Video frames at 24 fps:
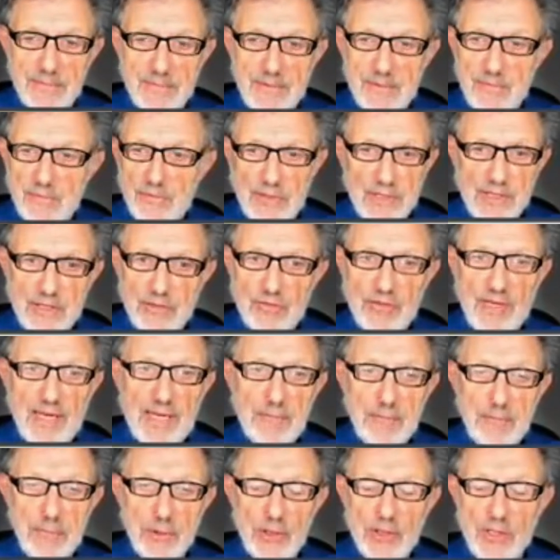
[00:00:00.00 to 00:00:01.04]
For
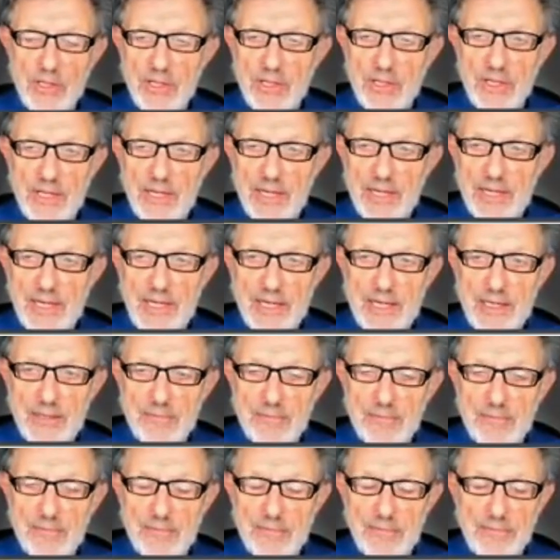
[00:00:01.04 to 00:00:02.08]
example,
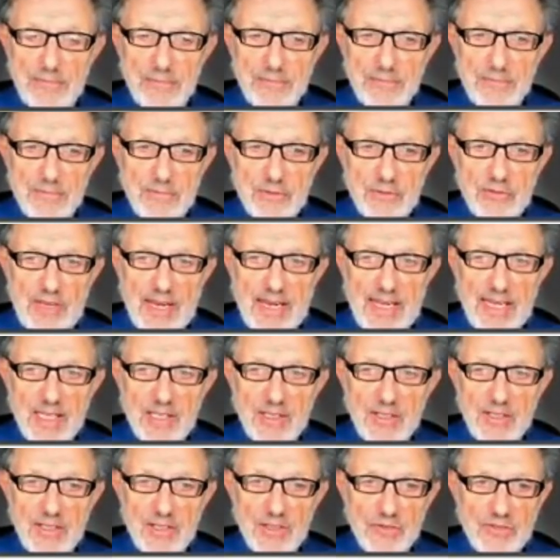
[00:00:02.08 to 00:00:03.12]

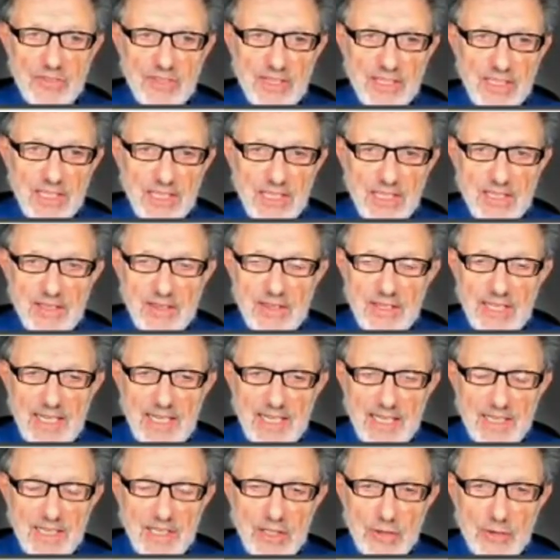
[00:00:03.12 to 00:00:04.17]
scientists think
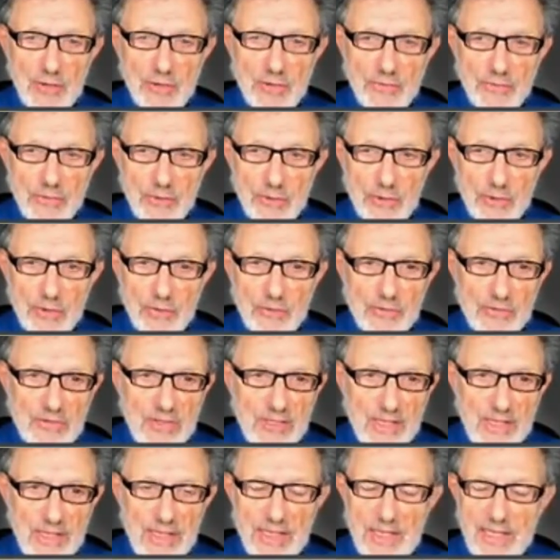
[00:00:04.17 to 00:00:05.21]
that the universe
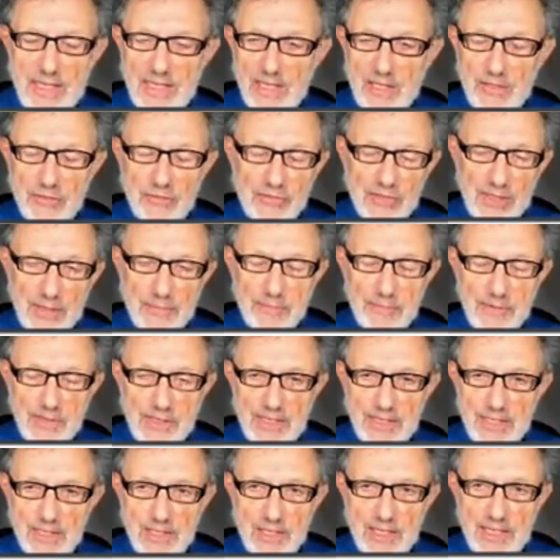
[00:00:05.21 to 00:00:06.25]
is
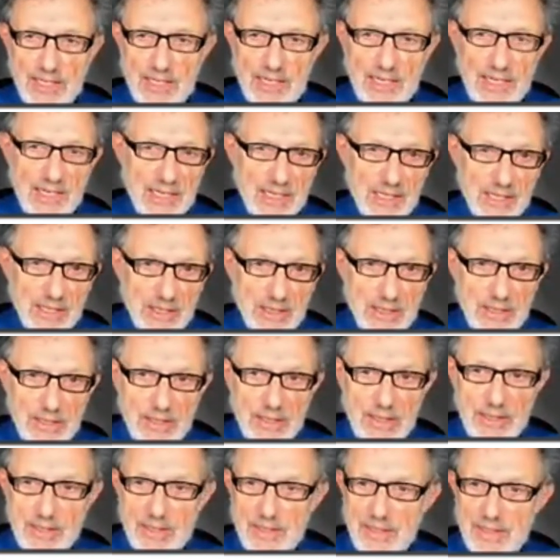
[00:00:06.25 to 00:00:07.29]
something like
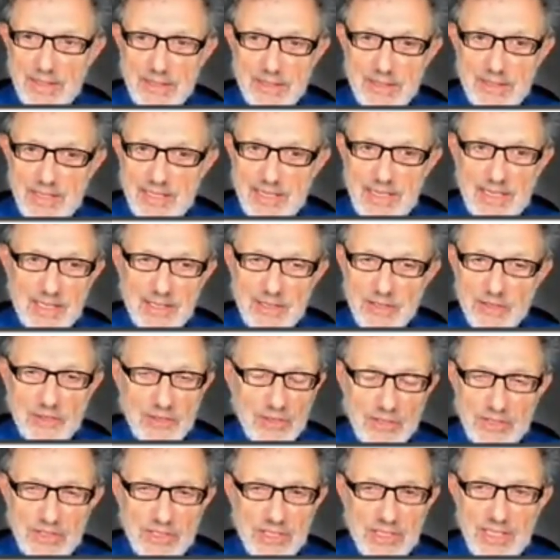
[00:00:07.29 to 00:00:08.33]
10
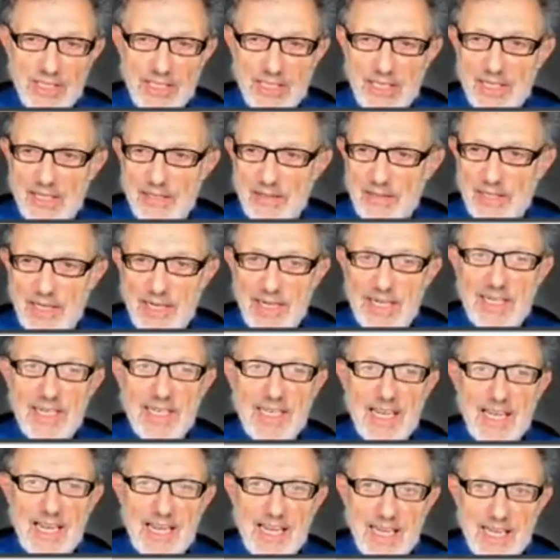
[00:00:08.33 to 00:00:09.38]
to the
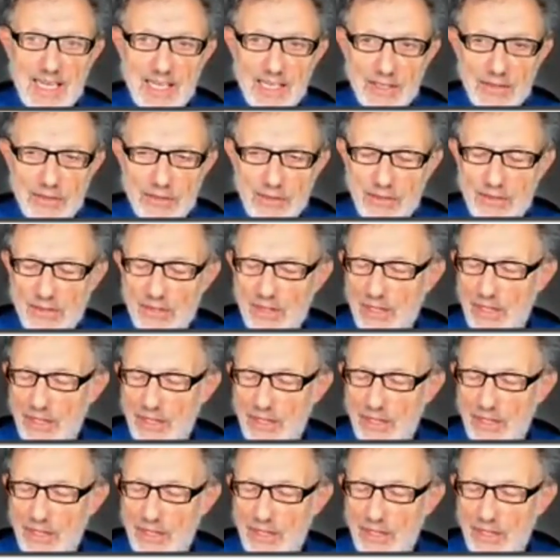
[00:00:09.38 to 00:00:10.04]
88th